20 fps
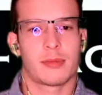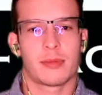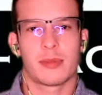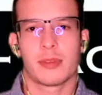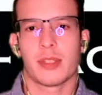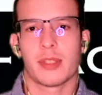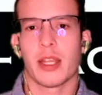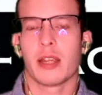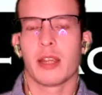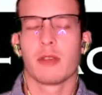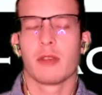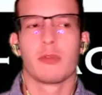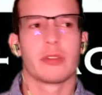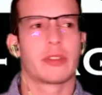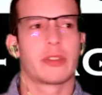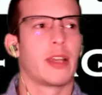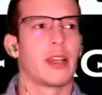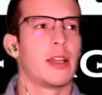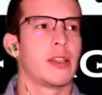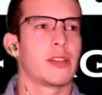Tiger Woods'
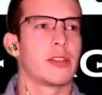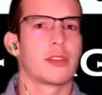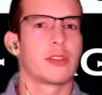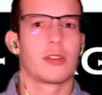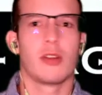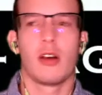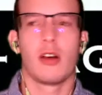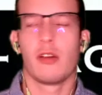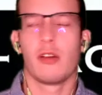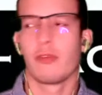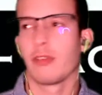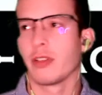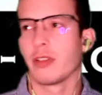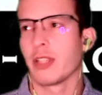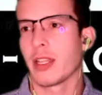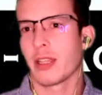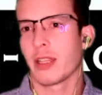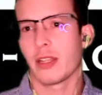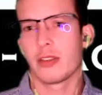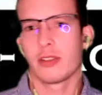son is a golfer, and
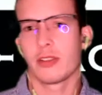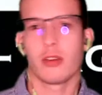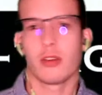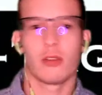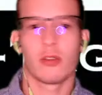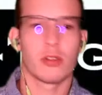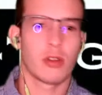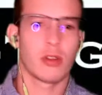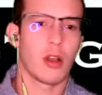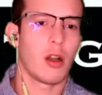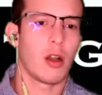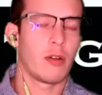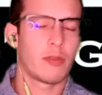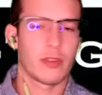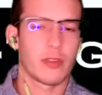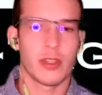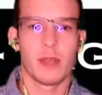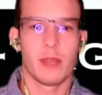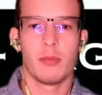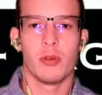then they just go to golf
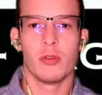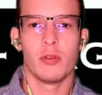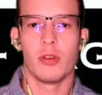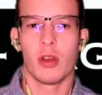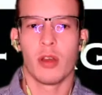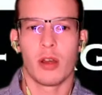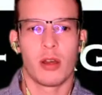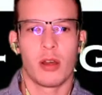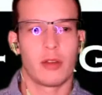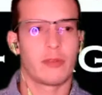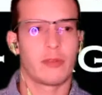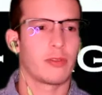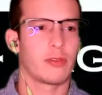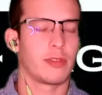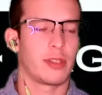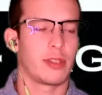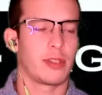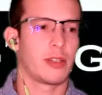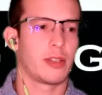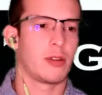and they boo golf, or
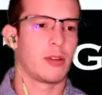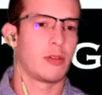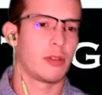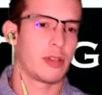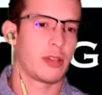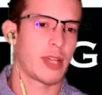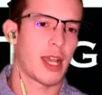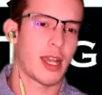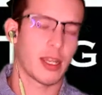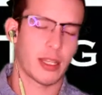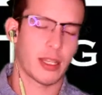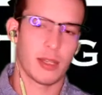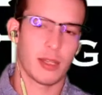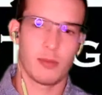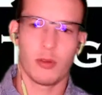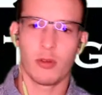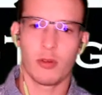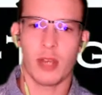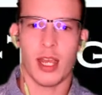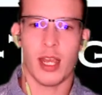they go to hockey,
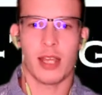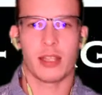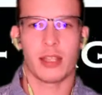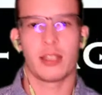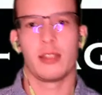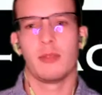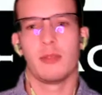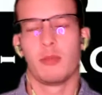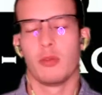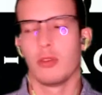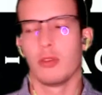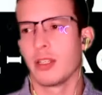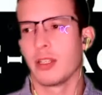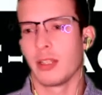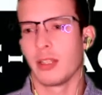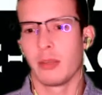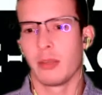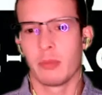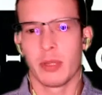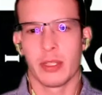boo the
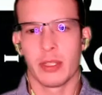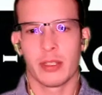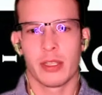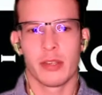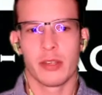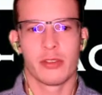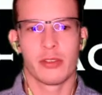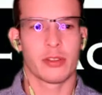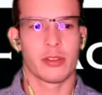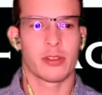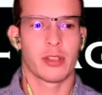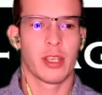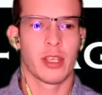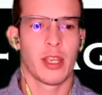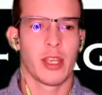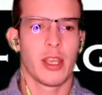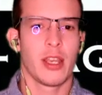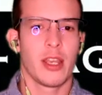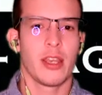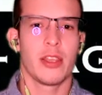Olympics.
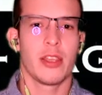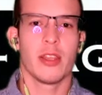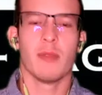They're